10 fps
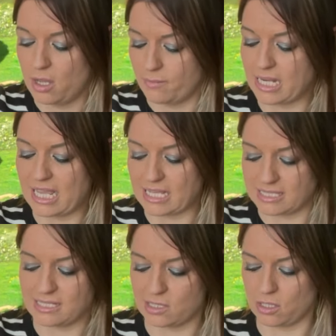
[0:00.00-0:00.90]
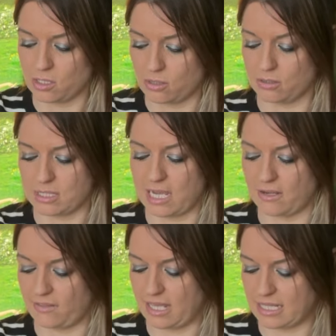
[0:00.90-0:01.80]
but it is this logical side
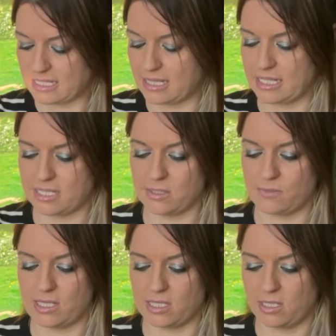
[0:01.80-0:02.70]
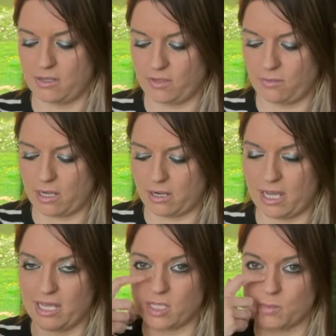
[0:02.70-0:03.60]
of things, and this is where the two of you are
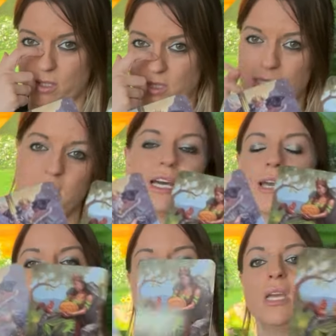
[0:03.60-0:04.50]
at this point in time.